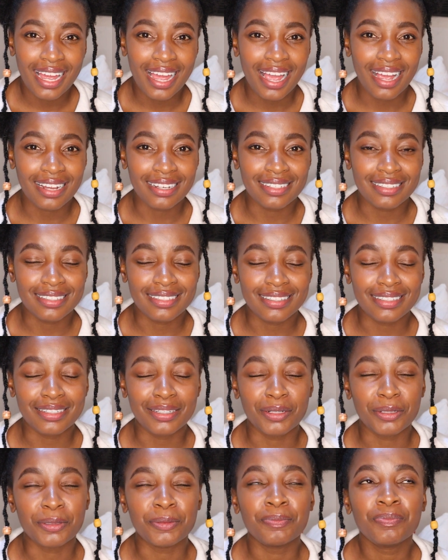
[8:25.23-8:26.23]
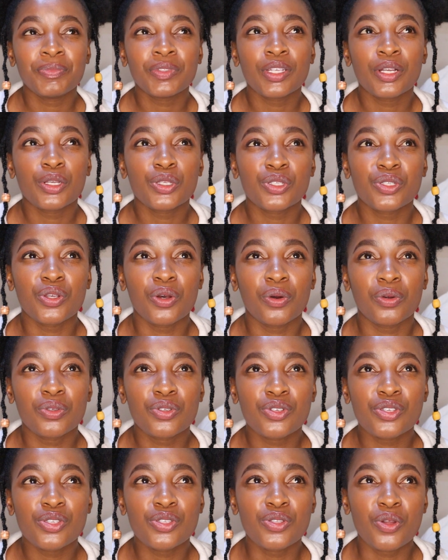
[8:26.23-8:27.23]
And you know, so
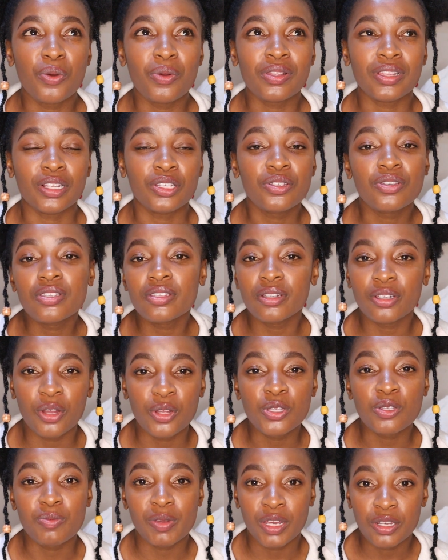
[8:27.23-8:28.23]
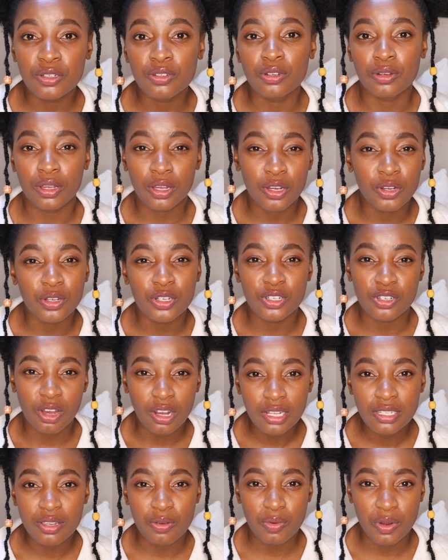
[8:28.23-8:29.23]
just knowing that you're still going to be a good
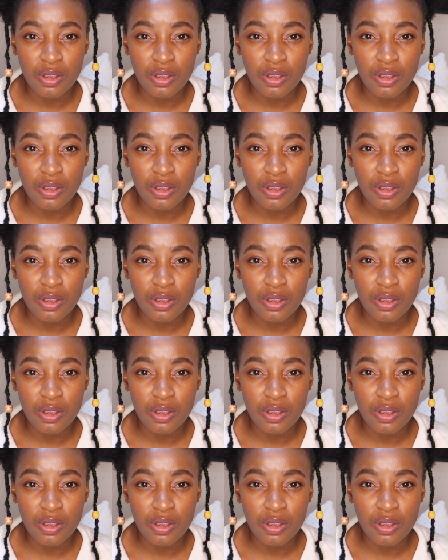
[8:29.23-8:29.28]
doctor